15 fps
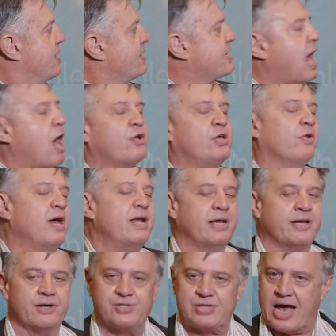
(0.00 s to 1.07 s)
Calculating
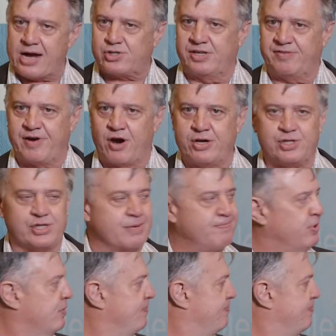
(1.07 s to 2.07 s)
it is actually very simple.